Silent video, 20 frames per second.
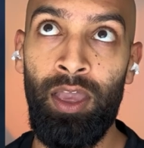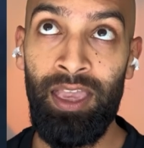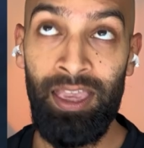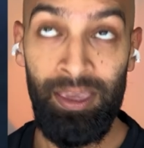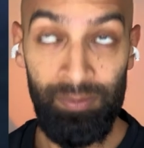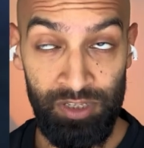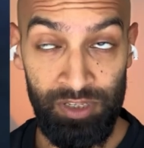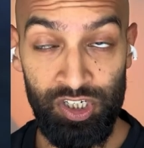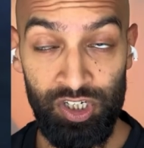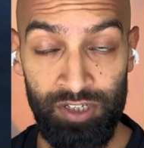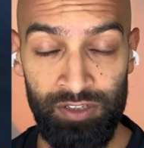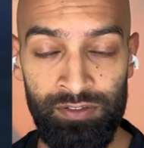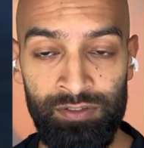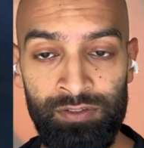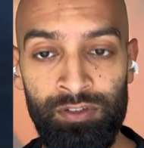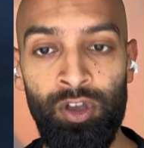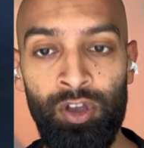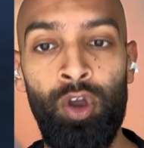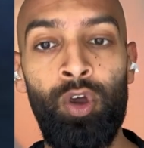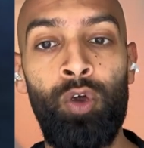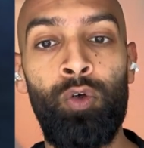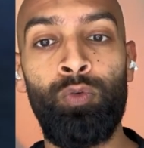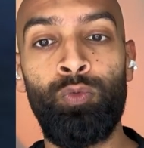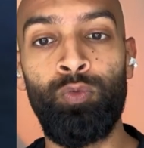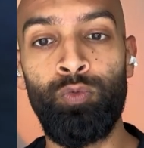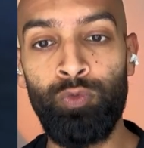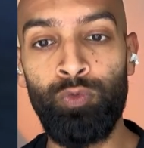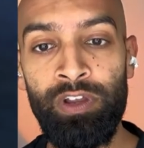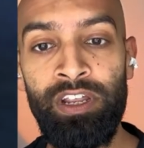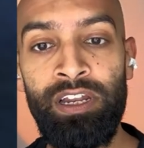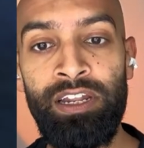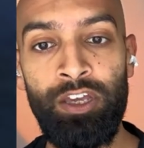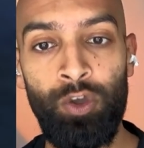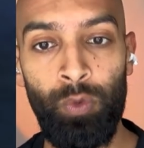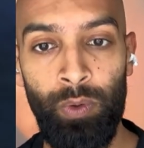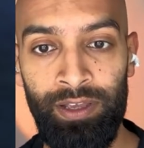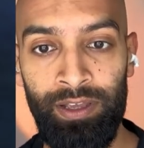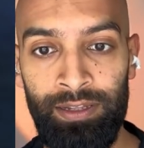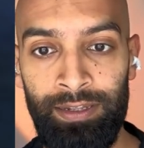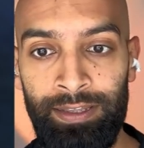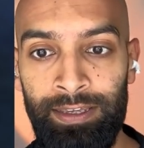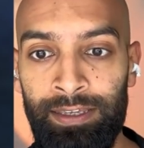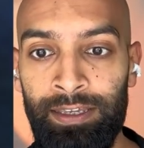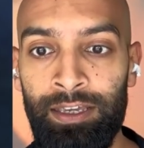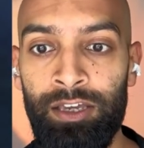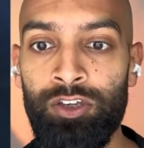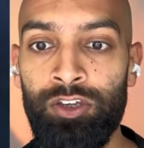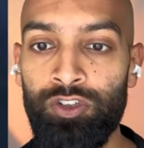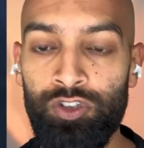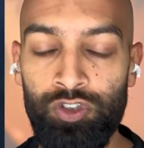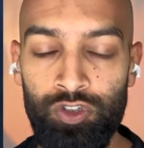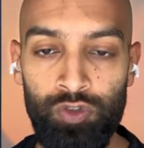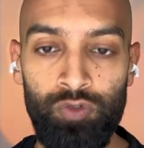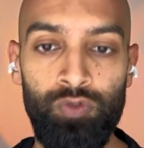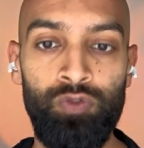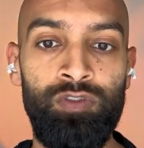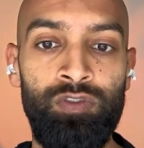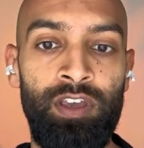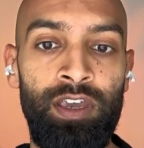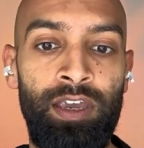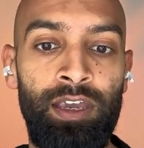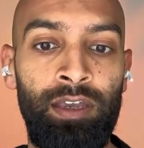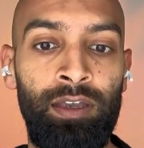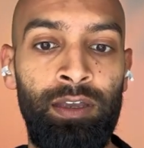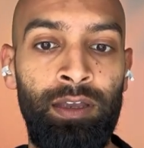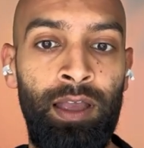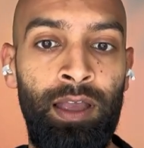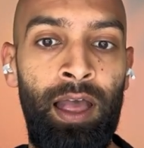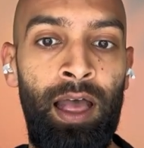images really quickly using